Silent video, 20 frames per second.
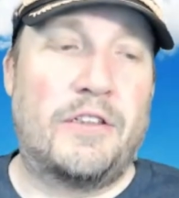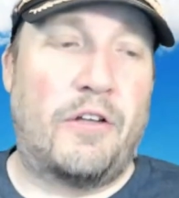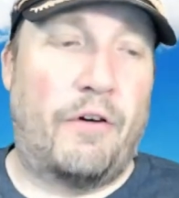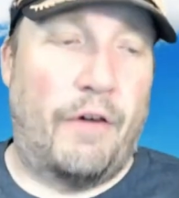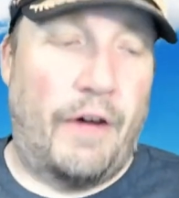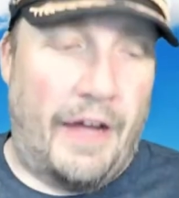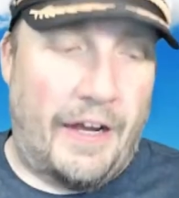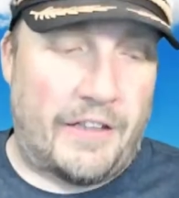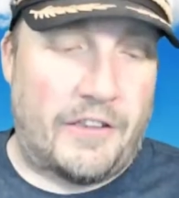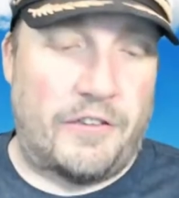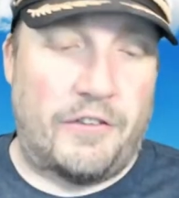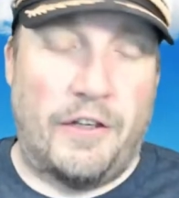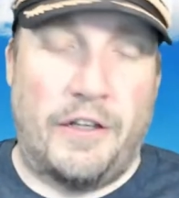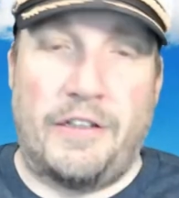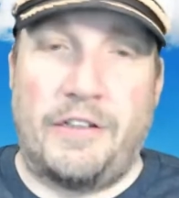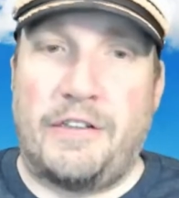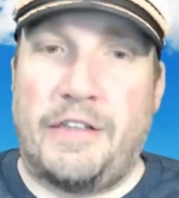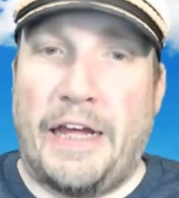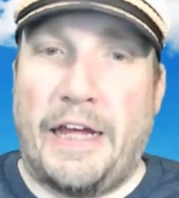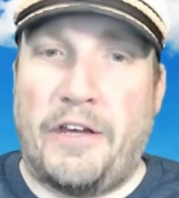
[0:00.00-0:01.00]
So
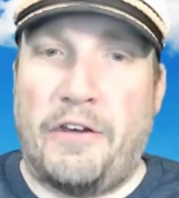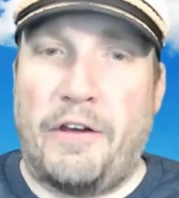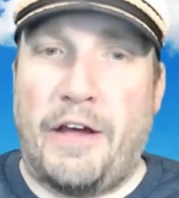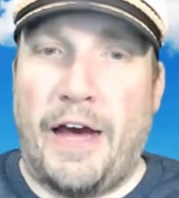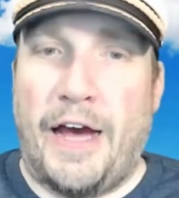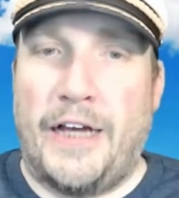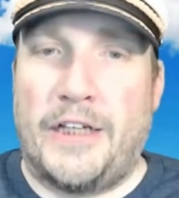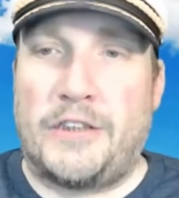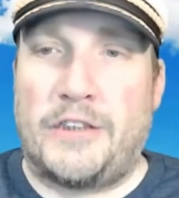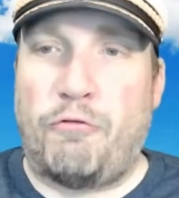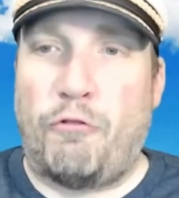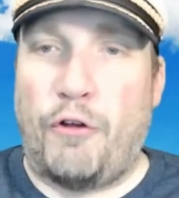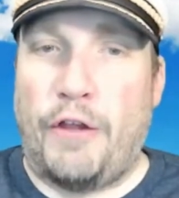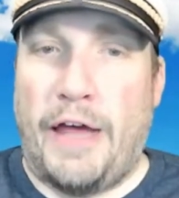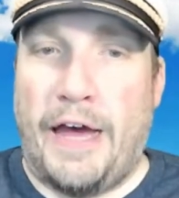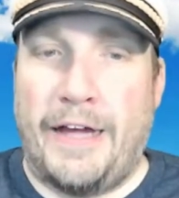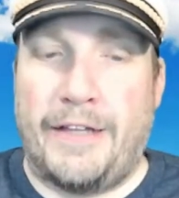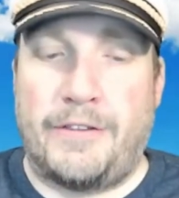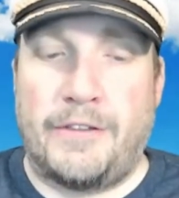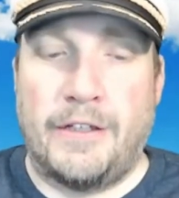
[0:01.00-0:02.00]
excellent. Thank you guys for
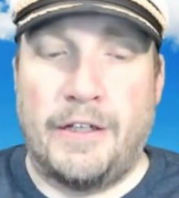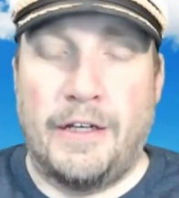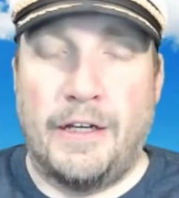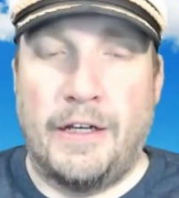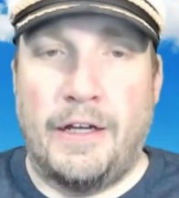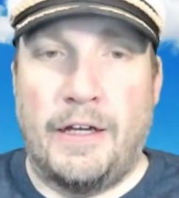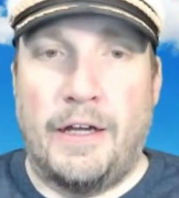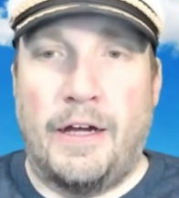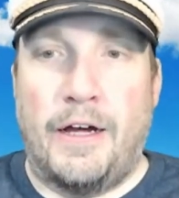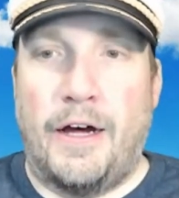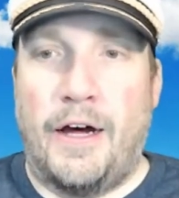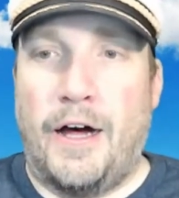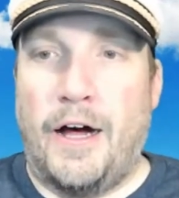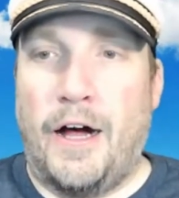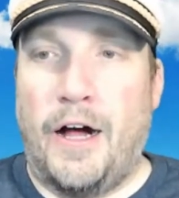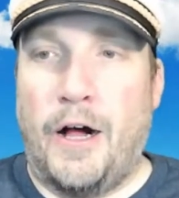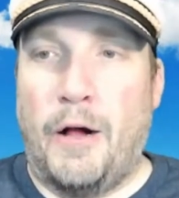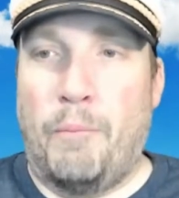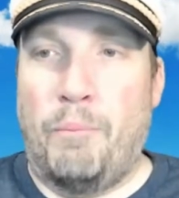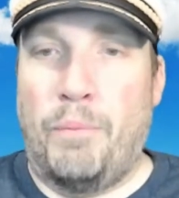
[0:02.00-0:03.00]
that.
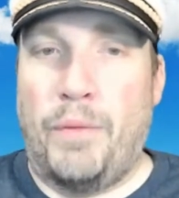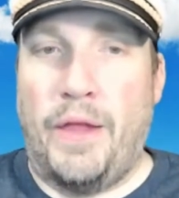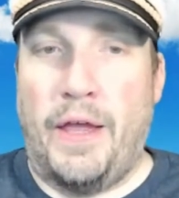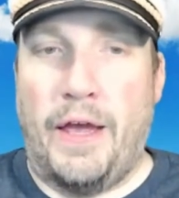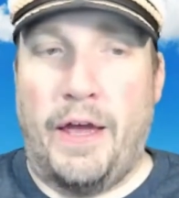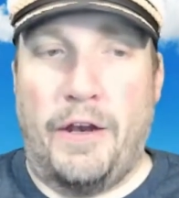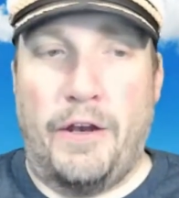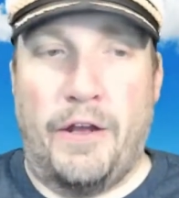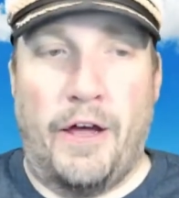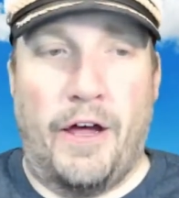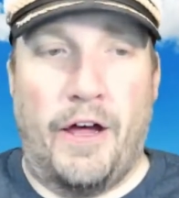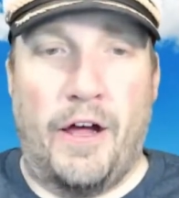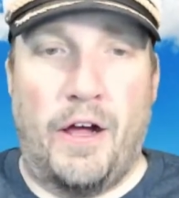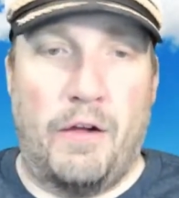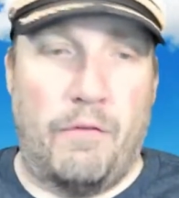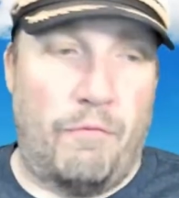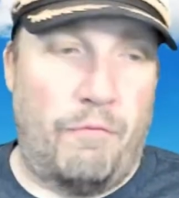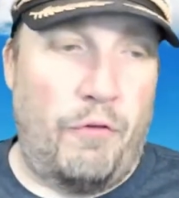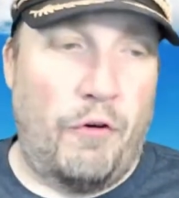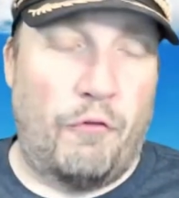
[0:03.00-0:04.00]

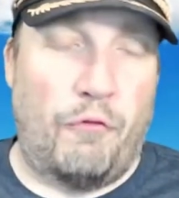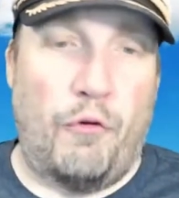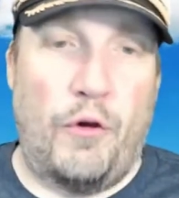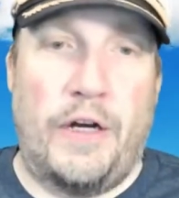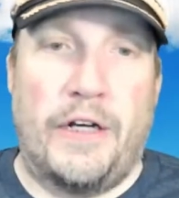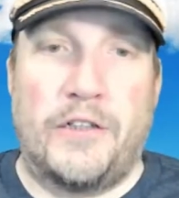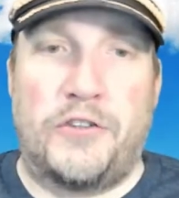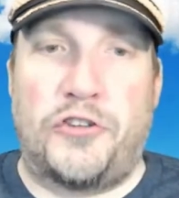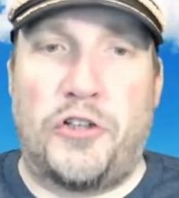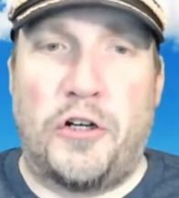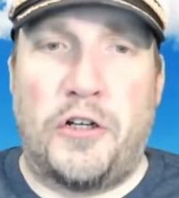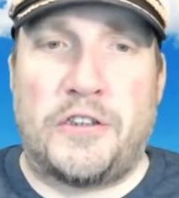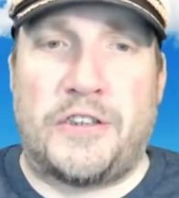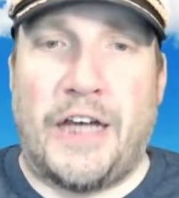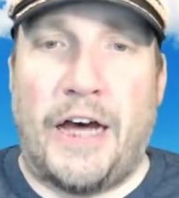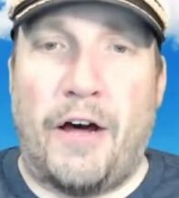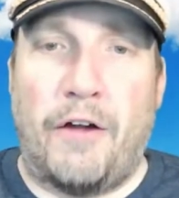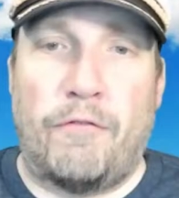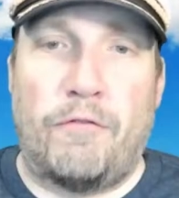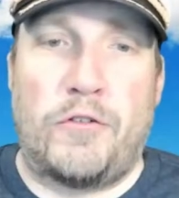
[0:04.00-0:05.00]
Feel free to share
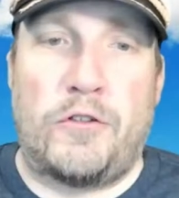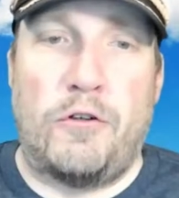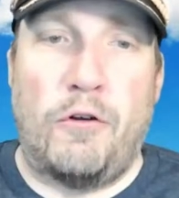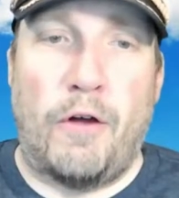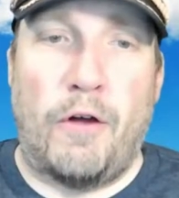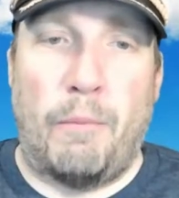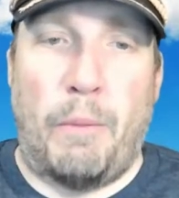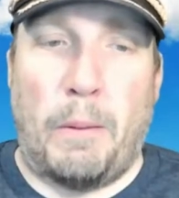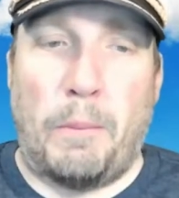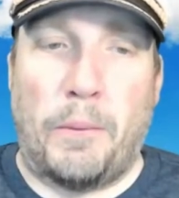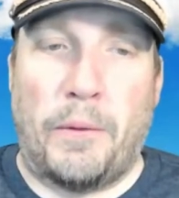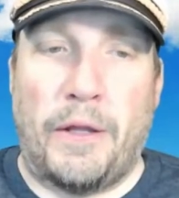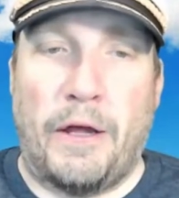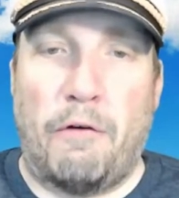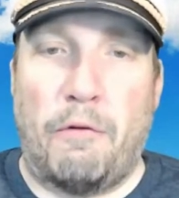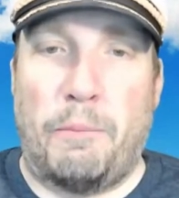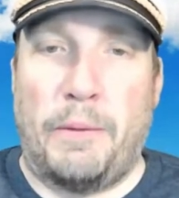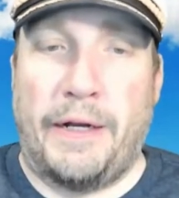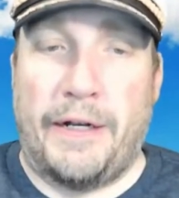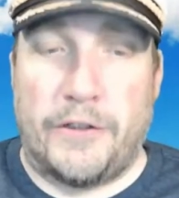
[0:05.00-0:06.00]
this out to other people
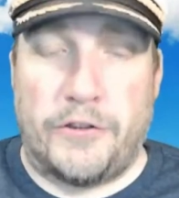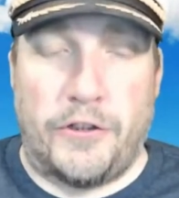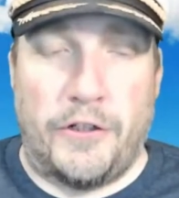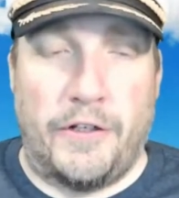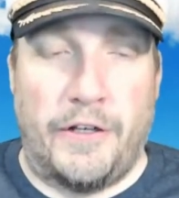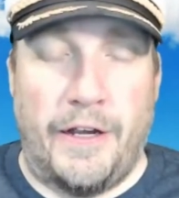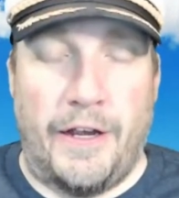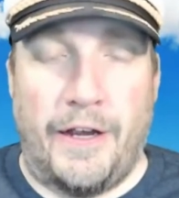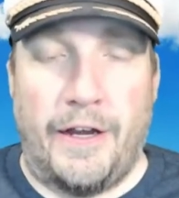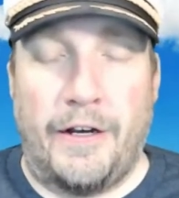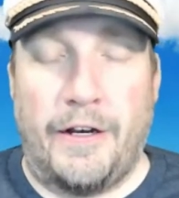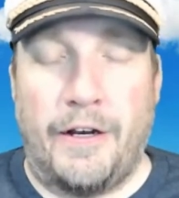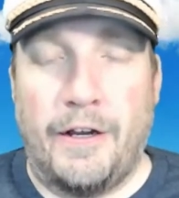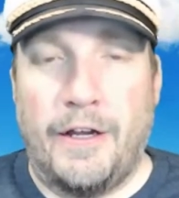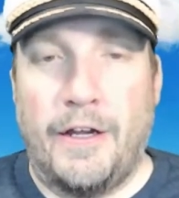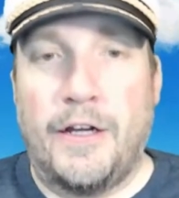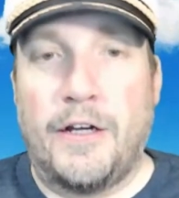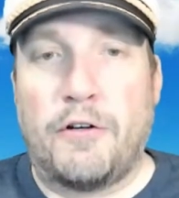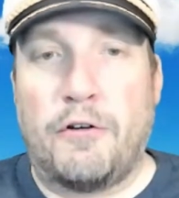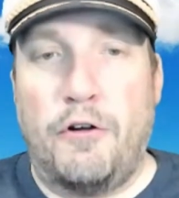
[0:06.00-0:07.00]
that would be interested in
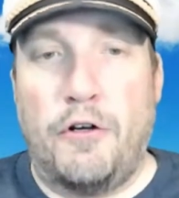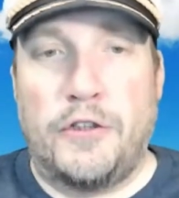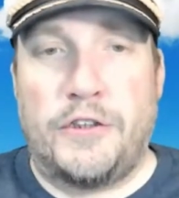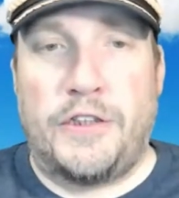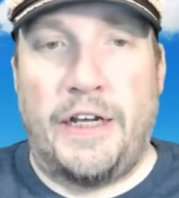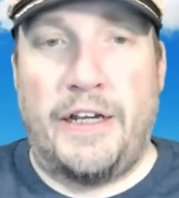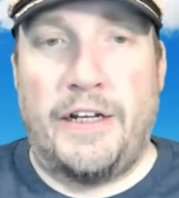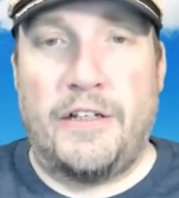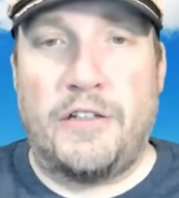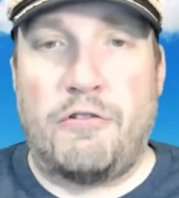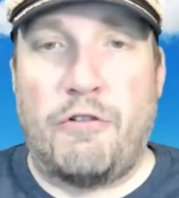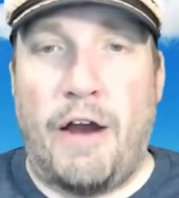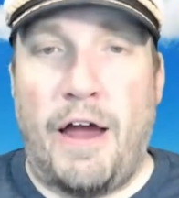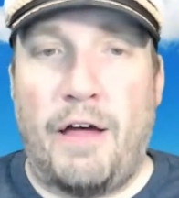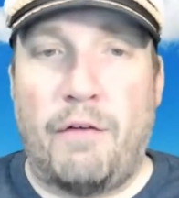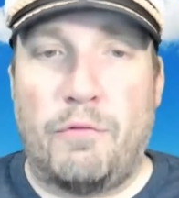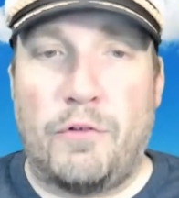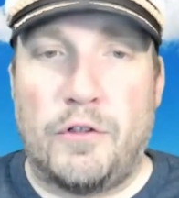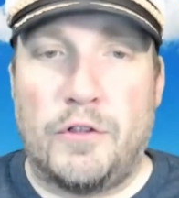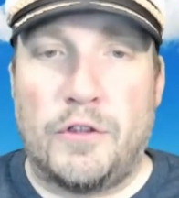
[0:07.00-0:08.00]
cruising,
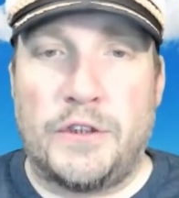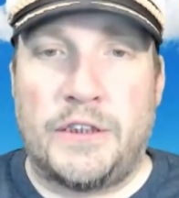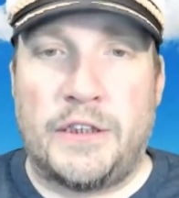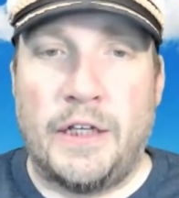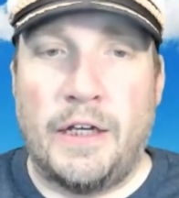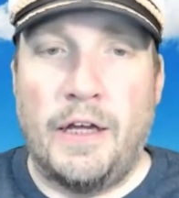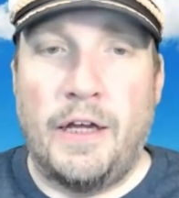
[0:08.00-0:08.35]
travels,